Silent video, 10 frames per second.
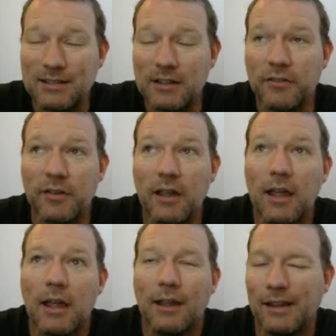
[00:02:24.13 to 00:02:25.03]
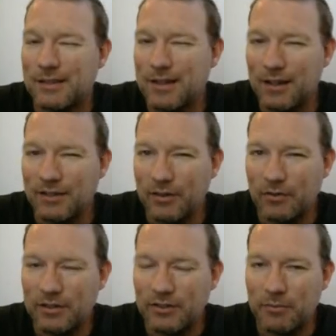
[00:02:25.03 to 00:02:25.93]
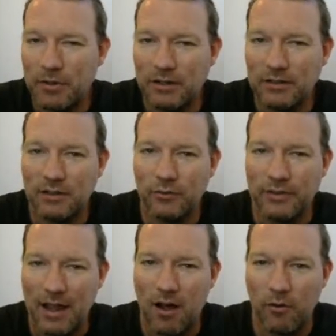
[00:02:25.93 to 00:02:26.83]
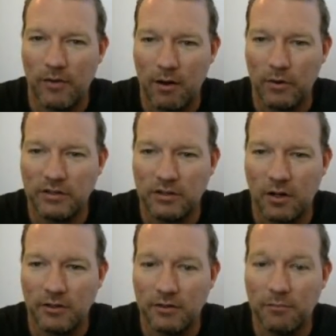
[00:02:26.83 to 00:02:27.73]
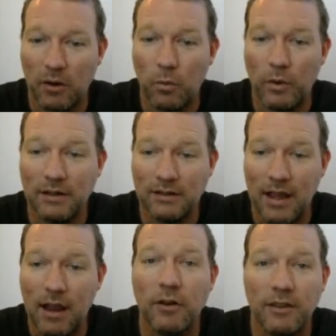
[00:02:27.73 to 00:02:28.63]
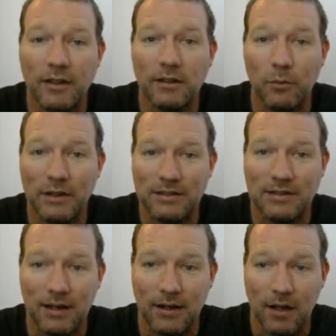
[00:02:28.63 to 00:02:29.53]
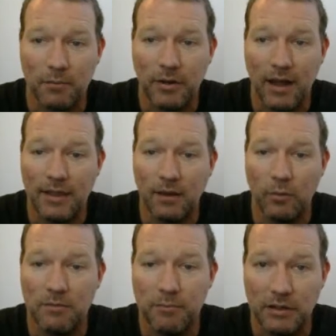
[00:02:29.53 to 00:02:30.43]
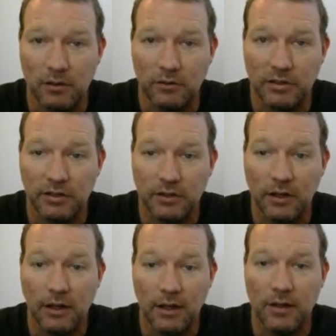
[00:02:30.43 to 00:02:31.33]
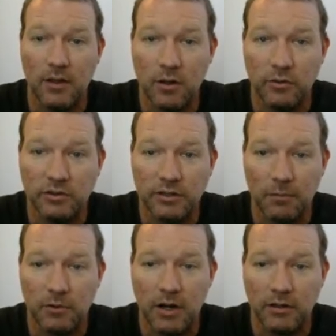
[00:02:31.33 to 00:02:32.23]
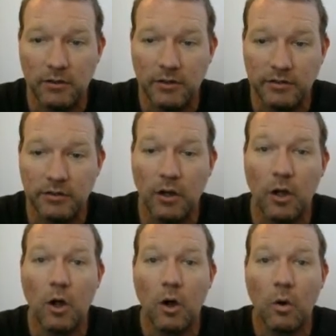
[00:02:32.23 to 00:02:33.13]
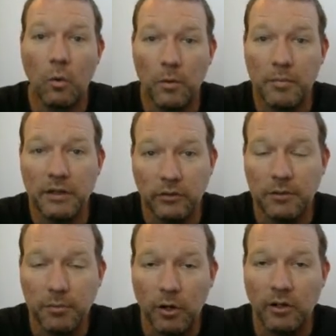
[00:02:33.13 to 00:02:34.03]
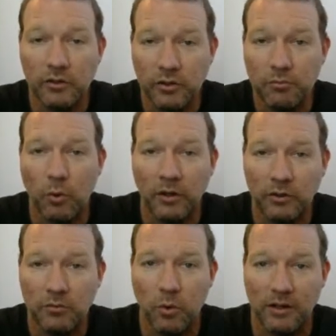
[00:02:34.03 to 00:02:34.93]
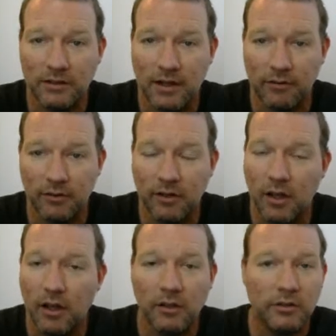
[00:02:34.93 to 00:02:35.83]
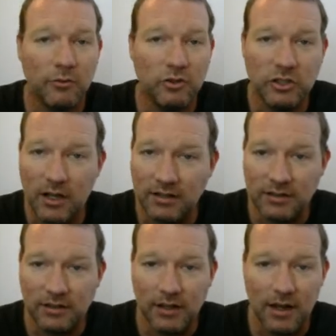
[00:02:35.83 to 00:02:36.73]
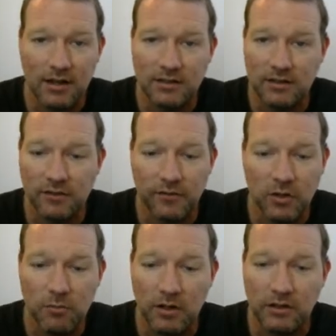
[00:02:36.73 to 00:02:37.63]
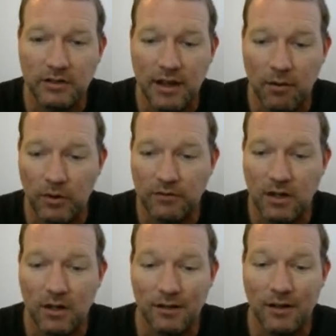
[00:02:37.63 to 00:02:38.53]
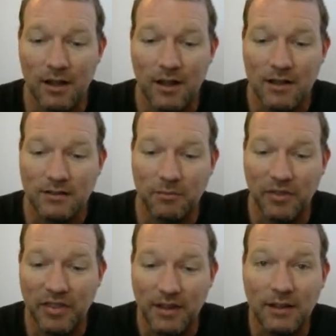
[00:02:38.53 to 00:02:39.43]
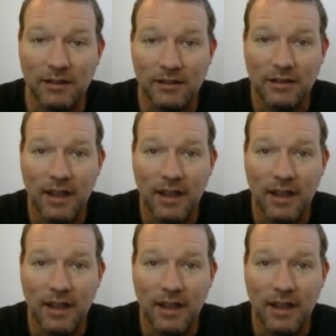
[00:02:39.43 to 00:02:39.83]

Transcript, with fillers: if it's not so such a big deal now that we started but we everything that we set up and that we built in those subdirectories were built upon 2.2.7 so just in case in the few months that we've done some things